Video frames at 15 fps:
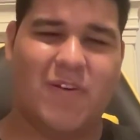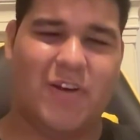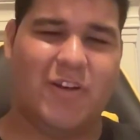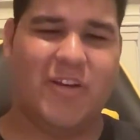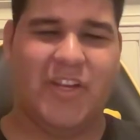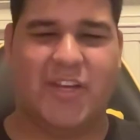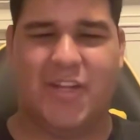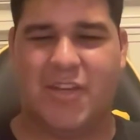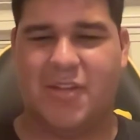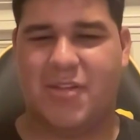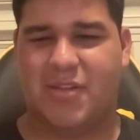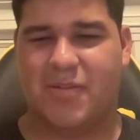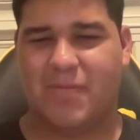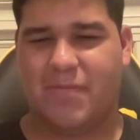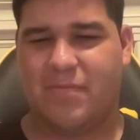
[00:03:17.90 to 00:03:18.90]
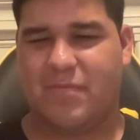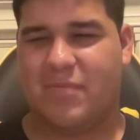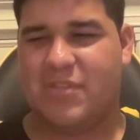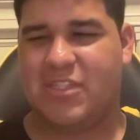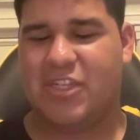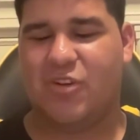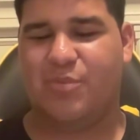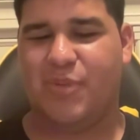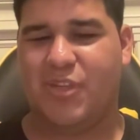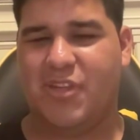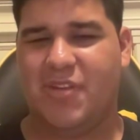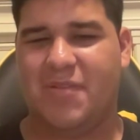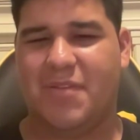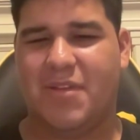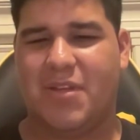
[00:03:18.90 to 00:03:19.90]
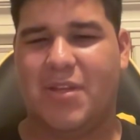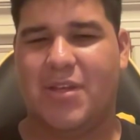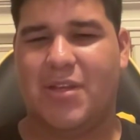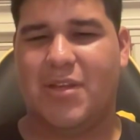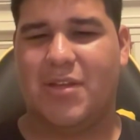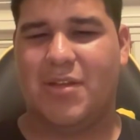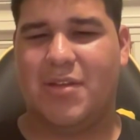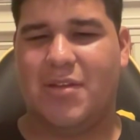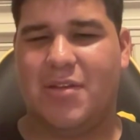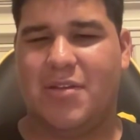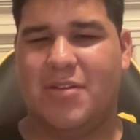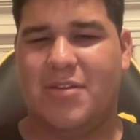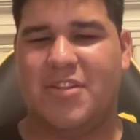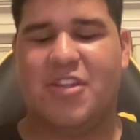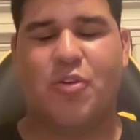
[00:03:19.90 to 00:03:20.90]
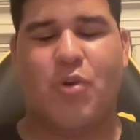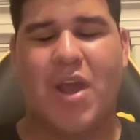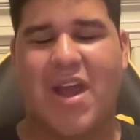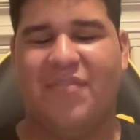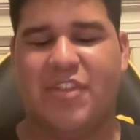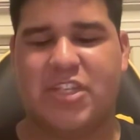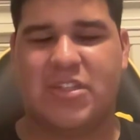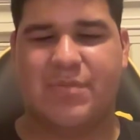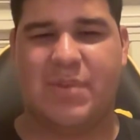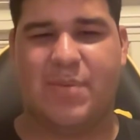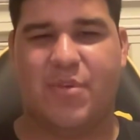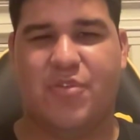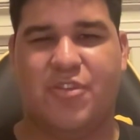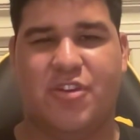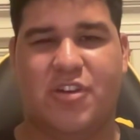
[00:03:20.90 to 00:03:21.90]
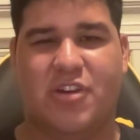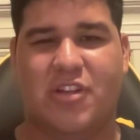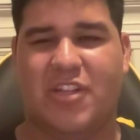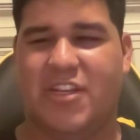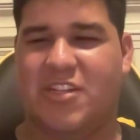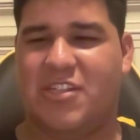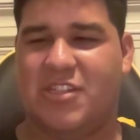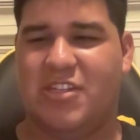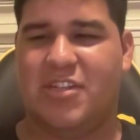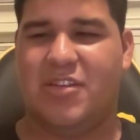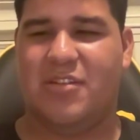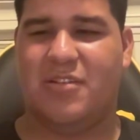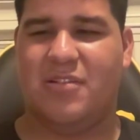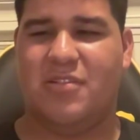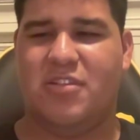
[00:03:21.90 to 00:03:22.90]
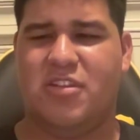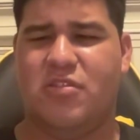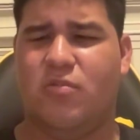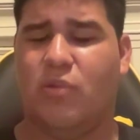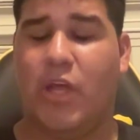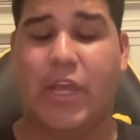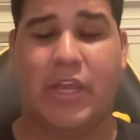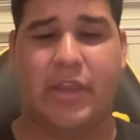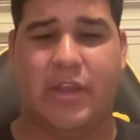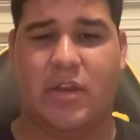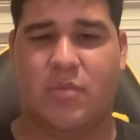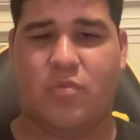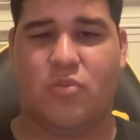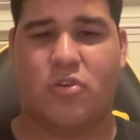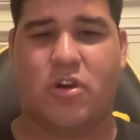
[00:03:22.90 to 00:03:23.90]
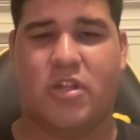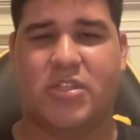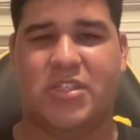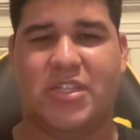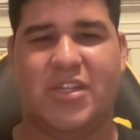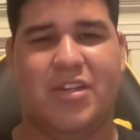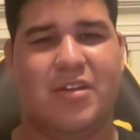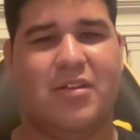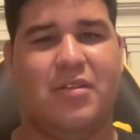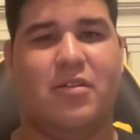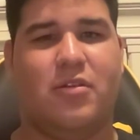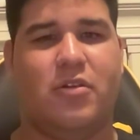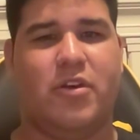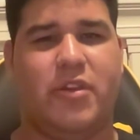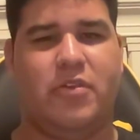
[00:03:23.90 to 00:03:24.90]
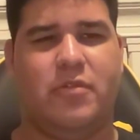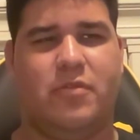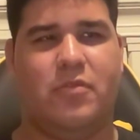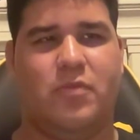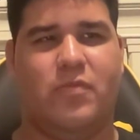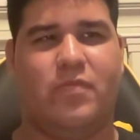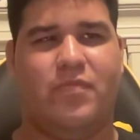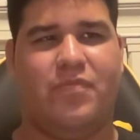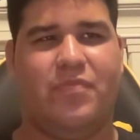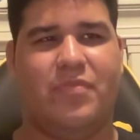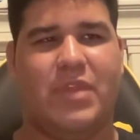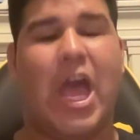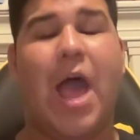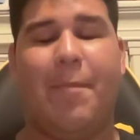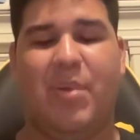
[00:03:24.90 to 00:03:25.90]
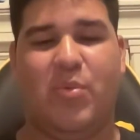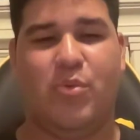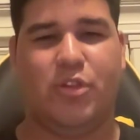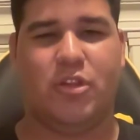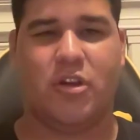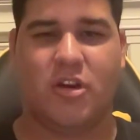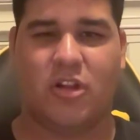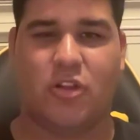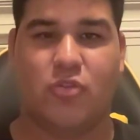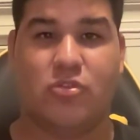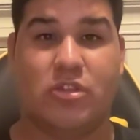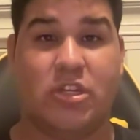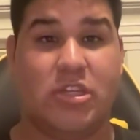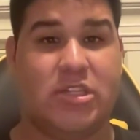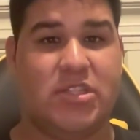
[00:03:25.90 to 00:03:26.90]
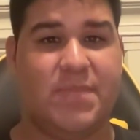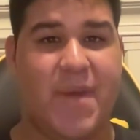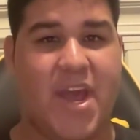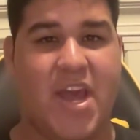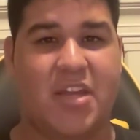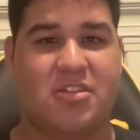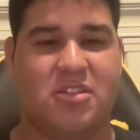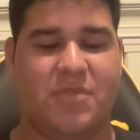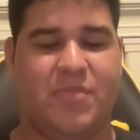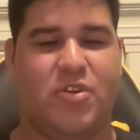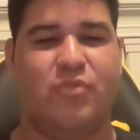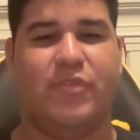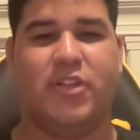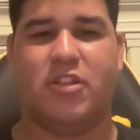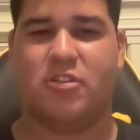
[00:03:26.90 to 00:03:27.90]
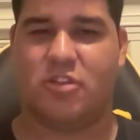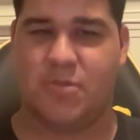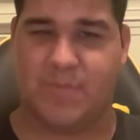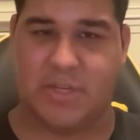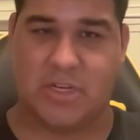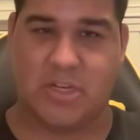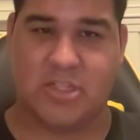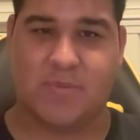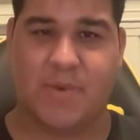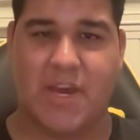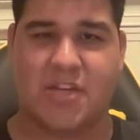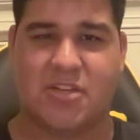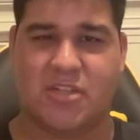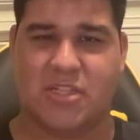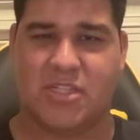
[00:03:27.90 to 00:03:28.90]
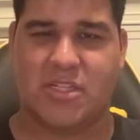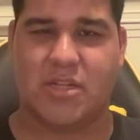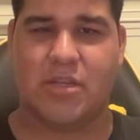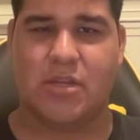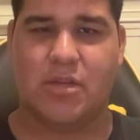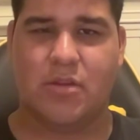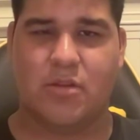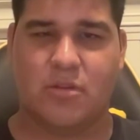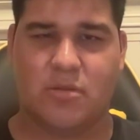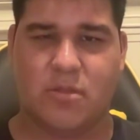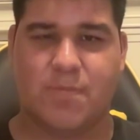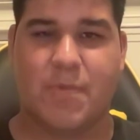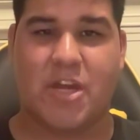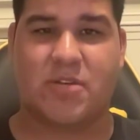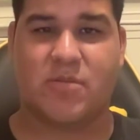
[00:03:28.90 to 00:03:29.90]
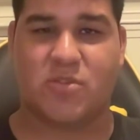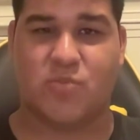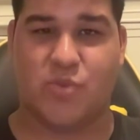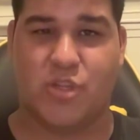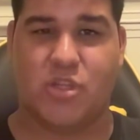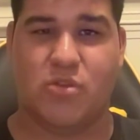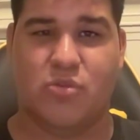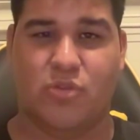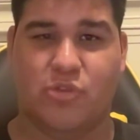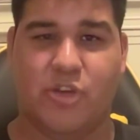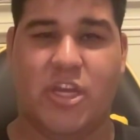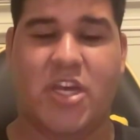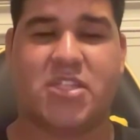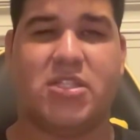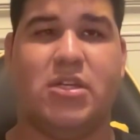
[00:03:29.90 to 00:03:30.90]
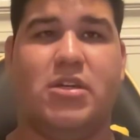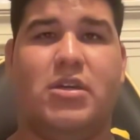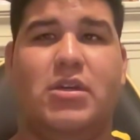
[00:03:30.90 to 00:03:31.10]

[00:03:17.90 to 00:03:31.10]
other hand, tell me do you have this amiibo in your collection? Do you like Animal Crossing? Are you happy with their inclusion in Smash? Even though Villager's been in Smash since Smash Bros. Wii U and 3DS.